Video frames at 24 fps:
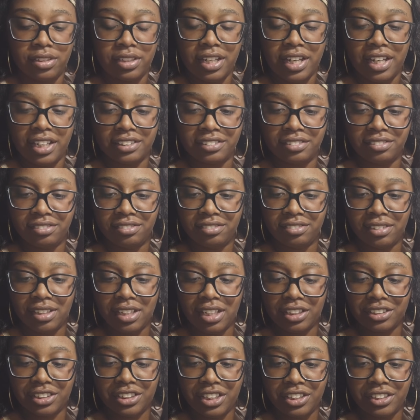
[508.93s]
Yeah,
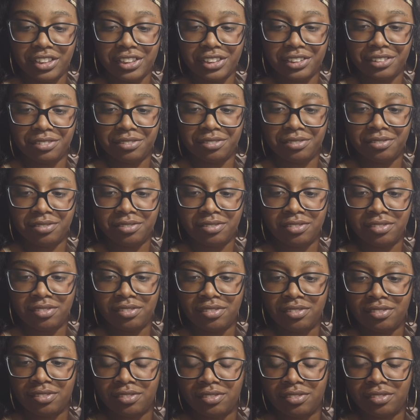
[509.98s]
I'll show you.
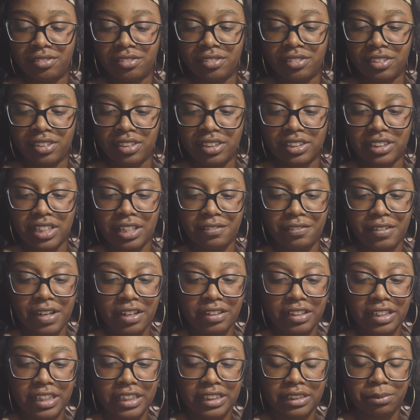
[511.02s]
Cause I
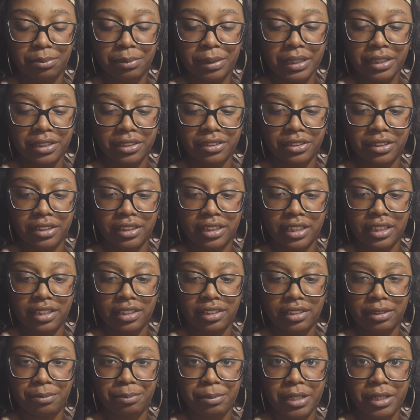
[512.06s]
found these meal
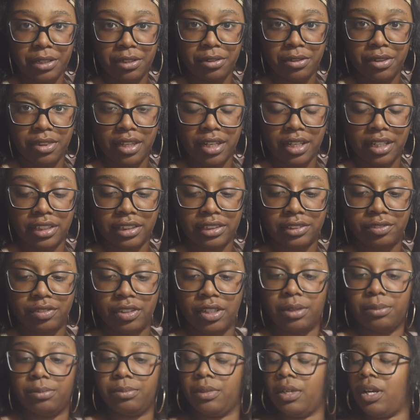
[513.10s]
meal things
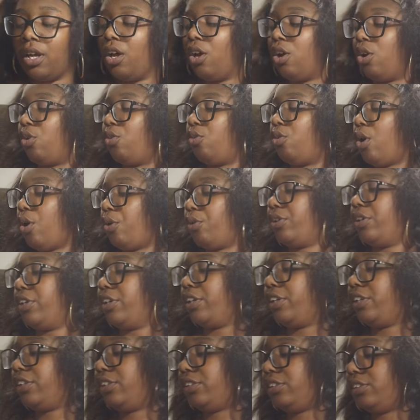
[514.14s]
from
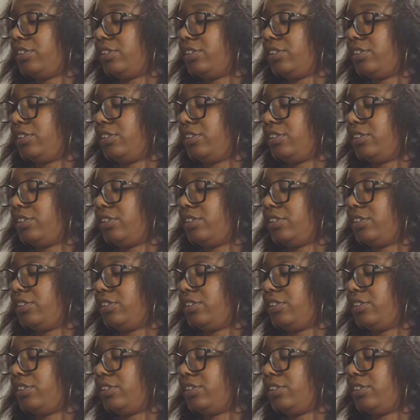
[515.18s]
Kroger.